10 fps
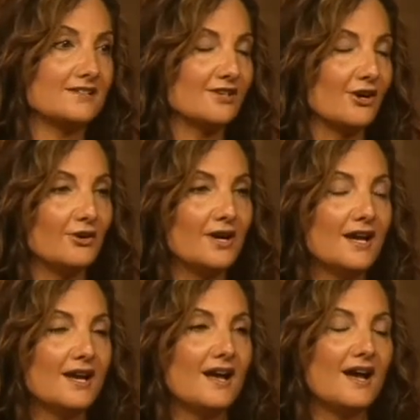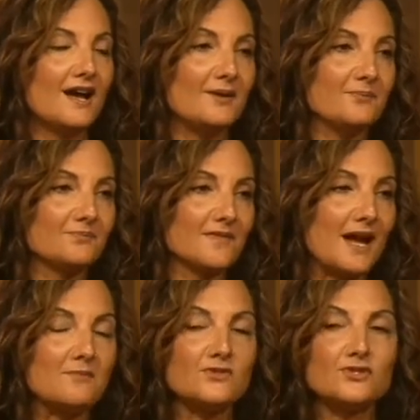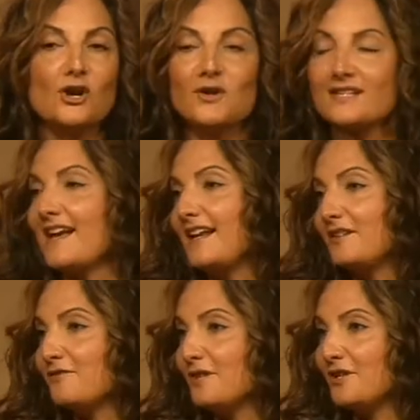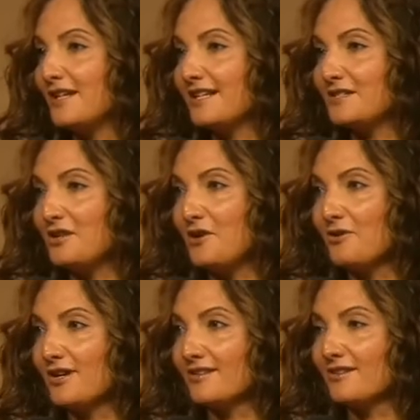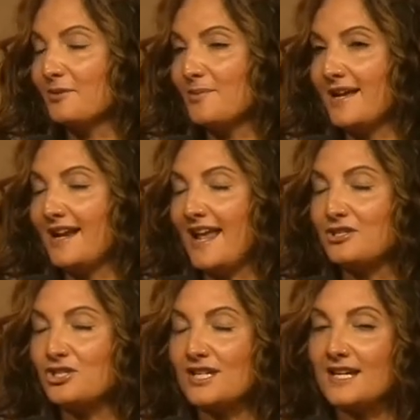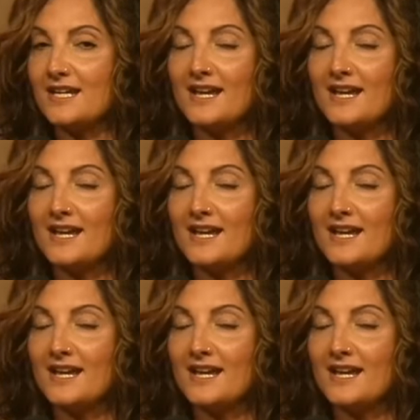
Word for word: So um, I'm so excited for you to get to know her a little bit. And she,